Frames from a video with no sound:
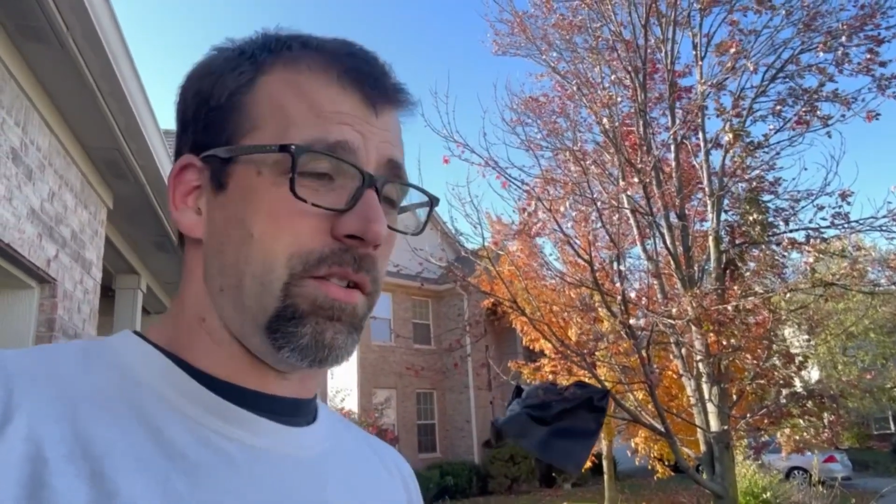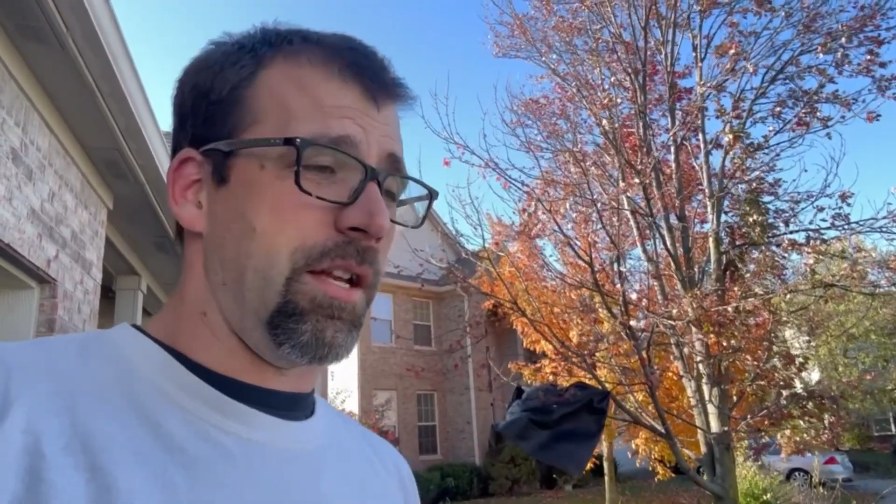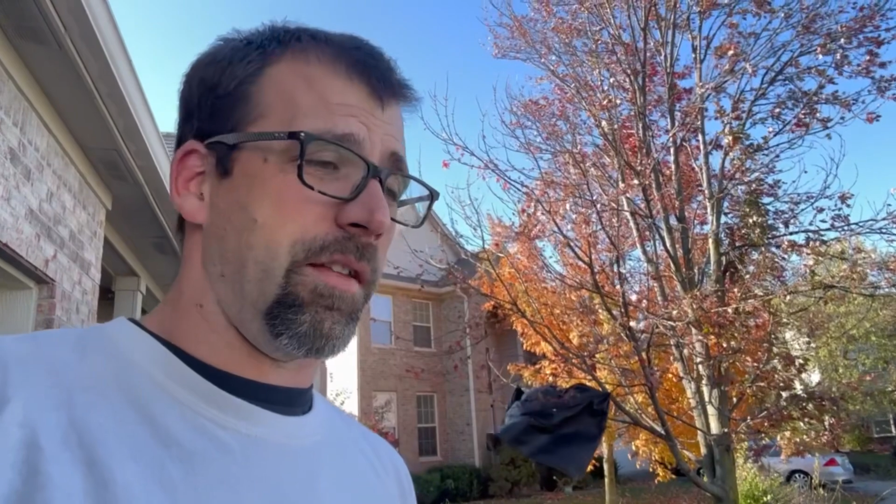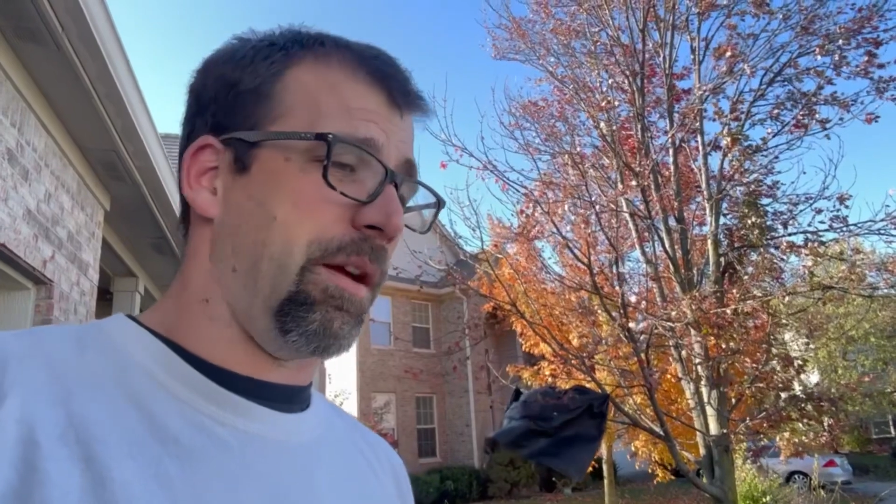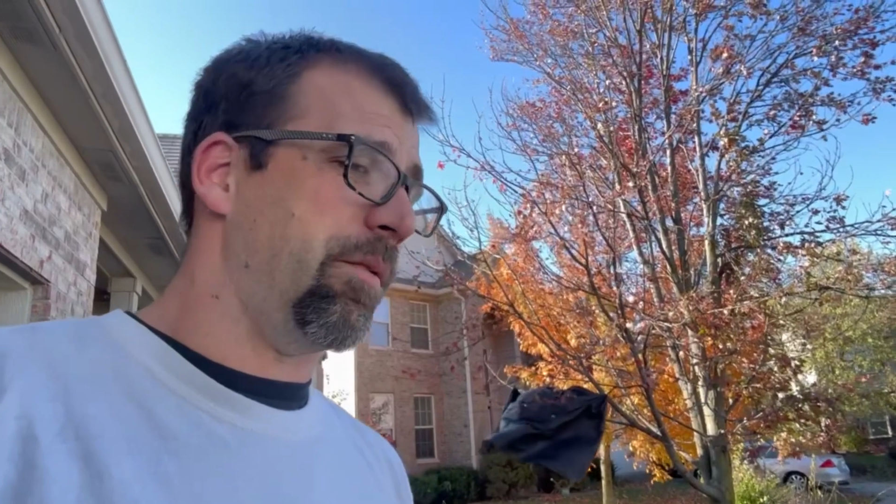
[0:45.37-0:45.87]
now
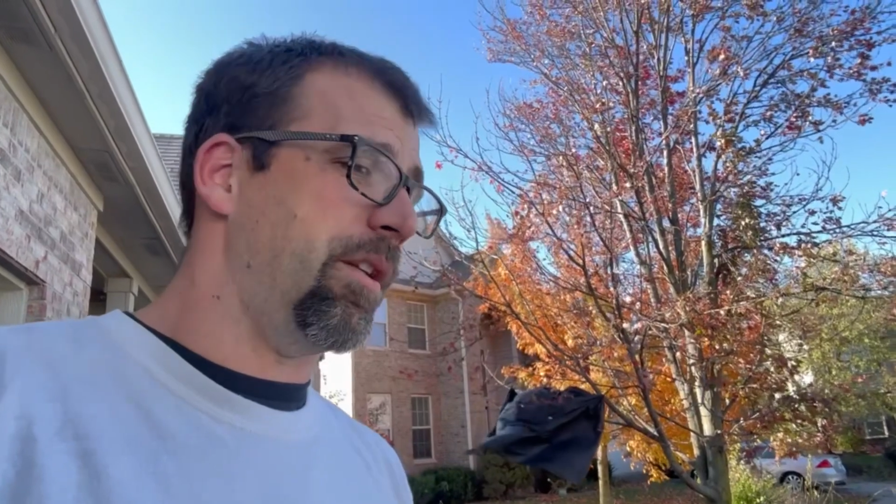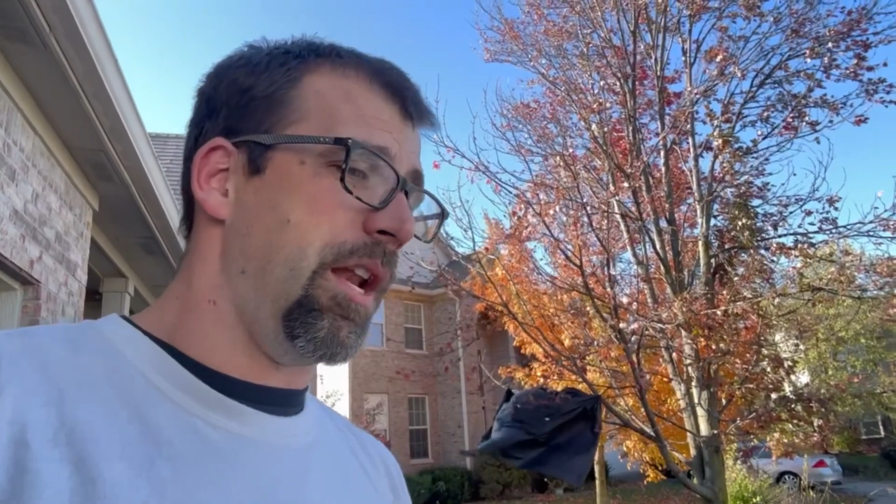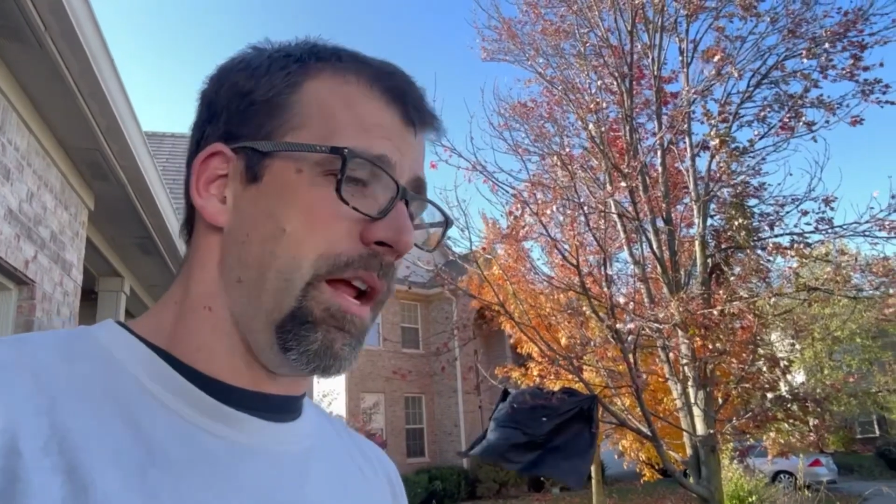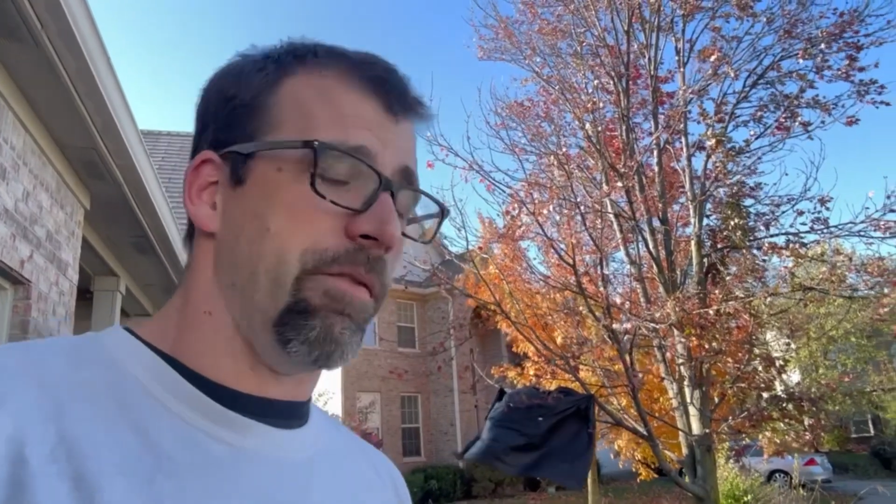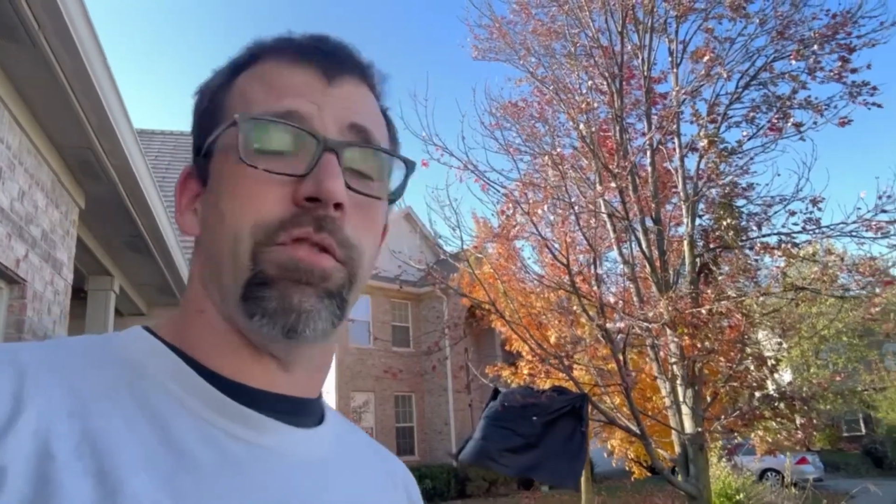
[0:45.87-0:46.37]
that I would
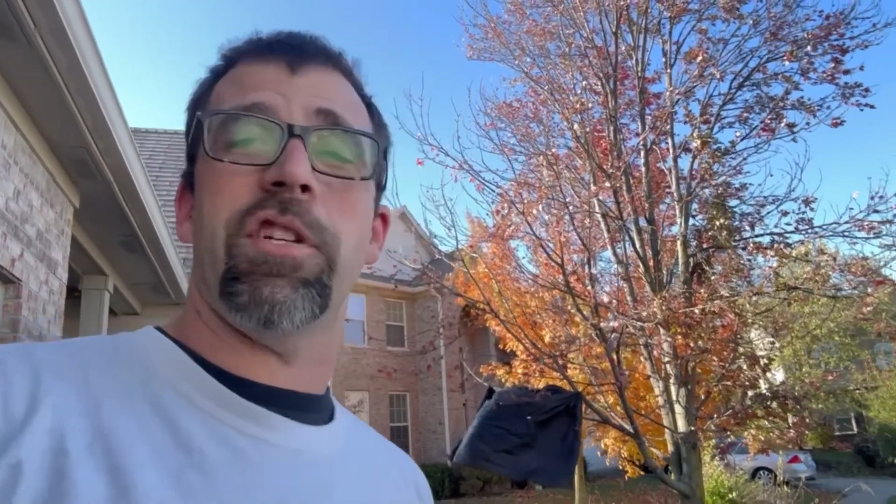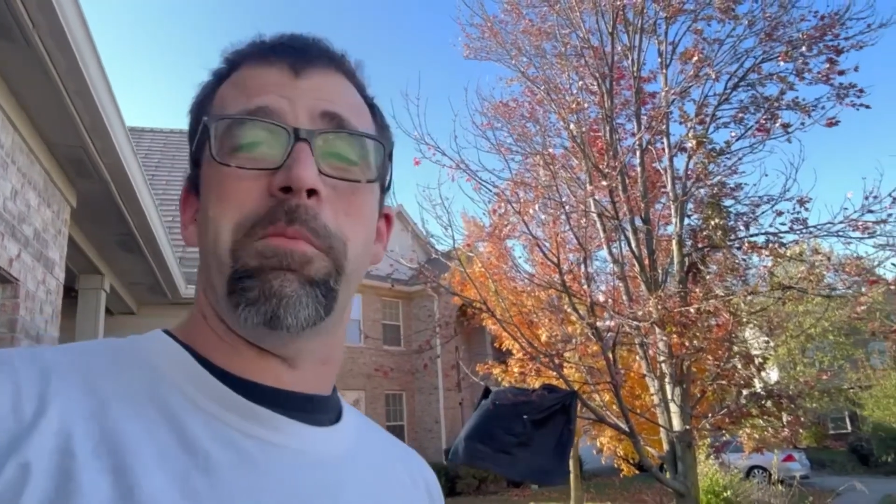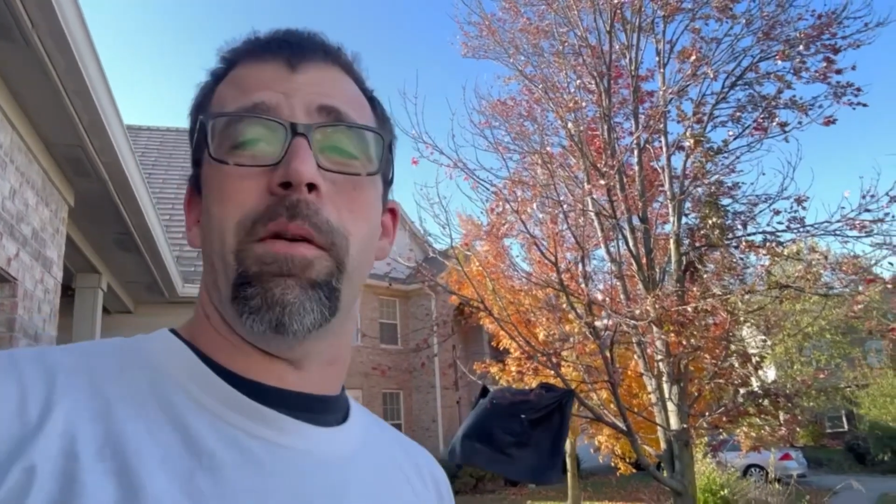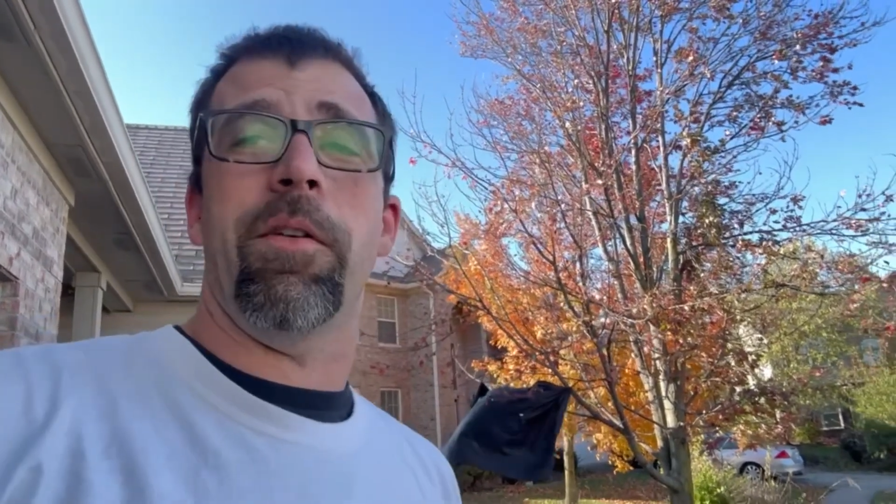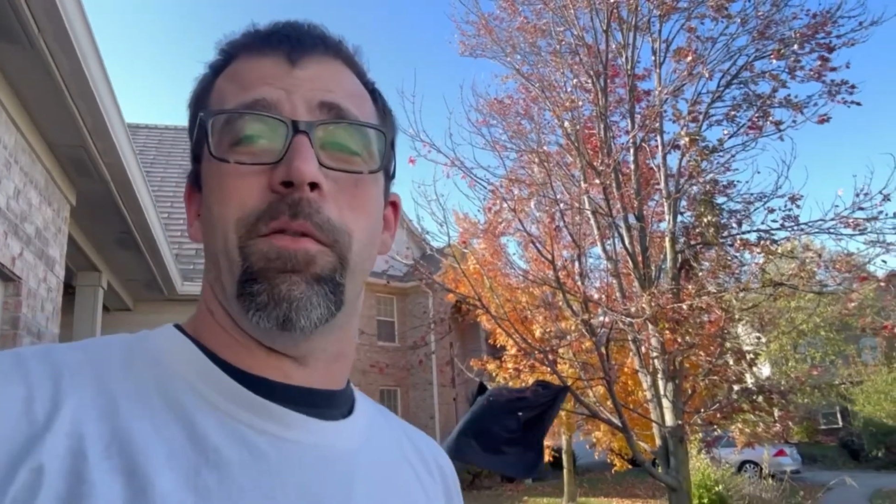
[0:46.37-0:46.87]
never dream
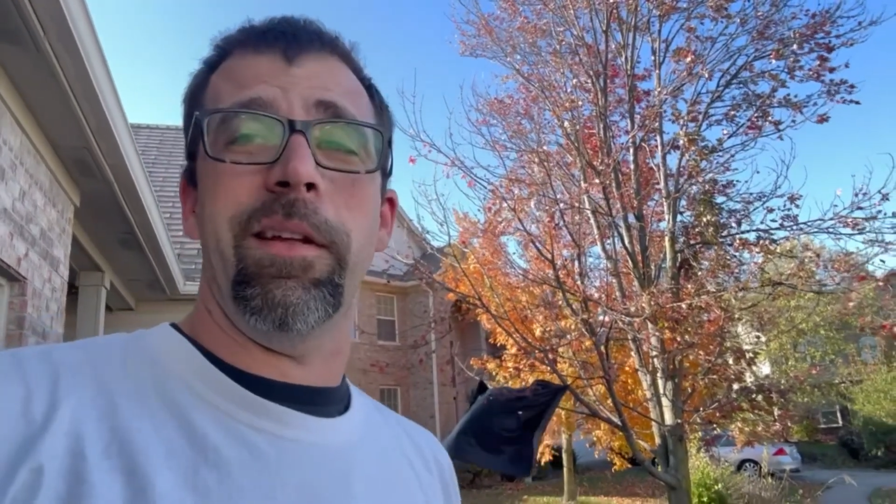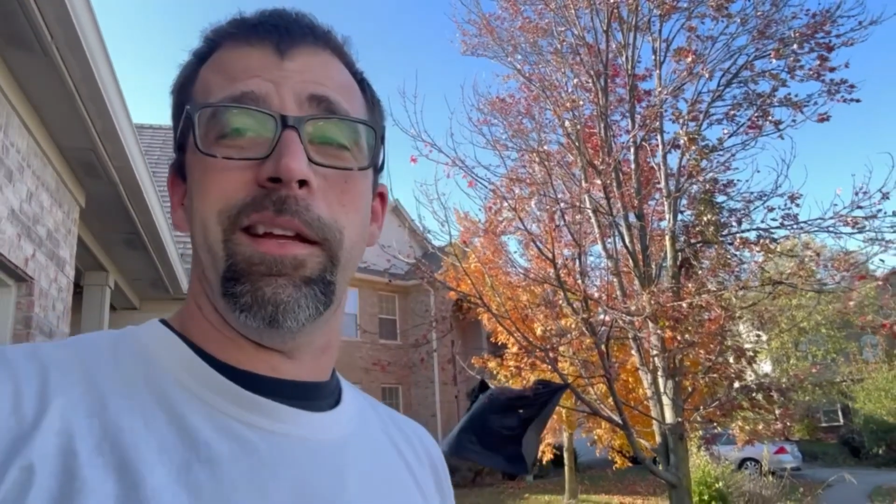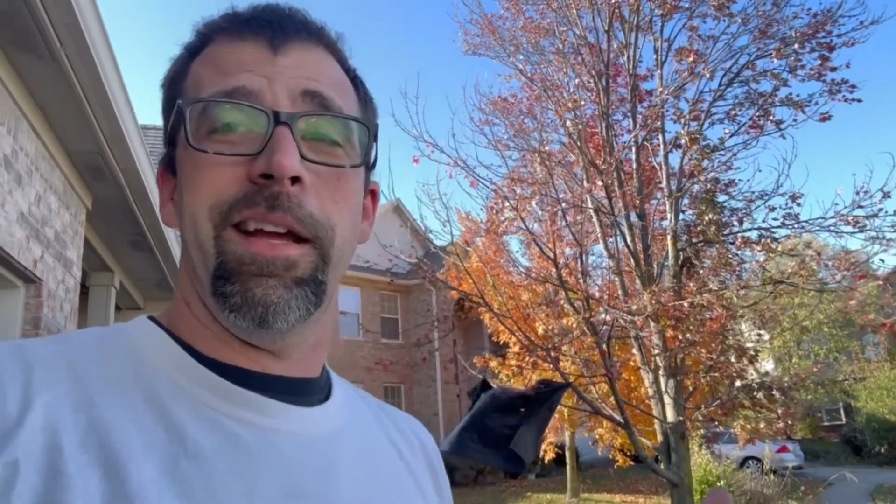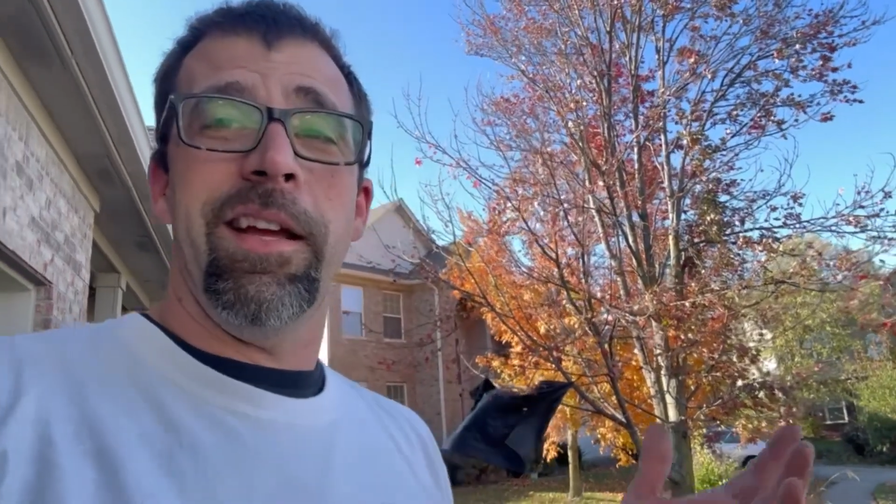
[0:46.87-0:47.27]
of owning.